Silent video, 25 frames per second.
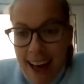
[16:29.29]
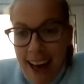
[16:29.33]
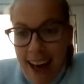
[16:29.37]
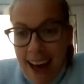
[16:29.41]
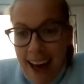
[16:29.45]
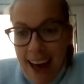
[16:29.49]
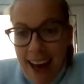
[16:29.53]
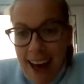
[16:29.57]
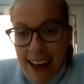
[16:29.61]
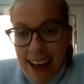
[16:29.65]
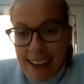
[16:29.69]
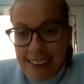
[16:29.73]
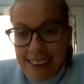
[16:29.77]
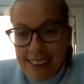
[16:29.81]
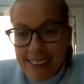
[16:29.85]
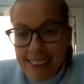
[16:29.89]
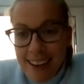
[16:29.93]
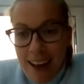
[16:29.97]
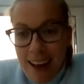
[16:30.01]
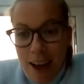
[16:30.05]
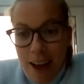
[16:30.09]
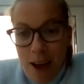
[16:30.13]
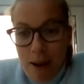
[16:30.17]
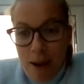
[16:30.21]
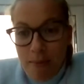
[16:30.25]
And
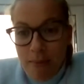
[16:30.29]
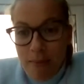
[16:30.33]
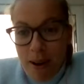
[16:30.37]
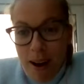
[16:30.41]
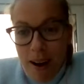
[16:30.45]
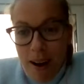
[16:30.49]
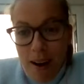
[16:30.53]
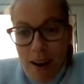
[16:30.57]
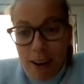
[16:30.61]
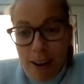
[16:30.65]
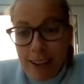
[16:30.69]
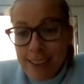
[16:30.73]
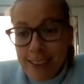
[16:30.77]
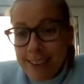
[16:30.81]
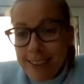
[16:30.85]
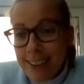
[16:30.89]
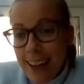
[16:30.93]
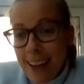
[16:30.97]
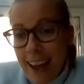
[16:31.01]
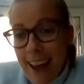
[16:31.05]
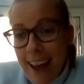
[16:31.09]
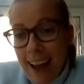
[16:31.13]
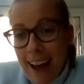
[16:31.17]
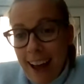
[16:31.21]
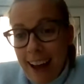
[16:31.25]
honestly,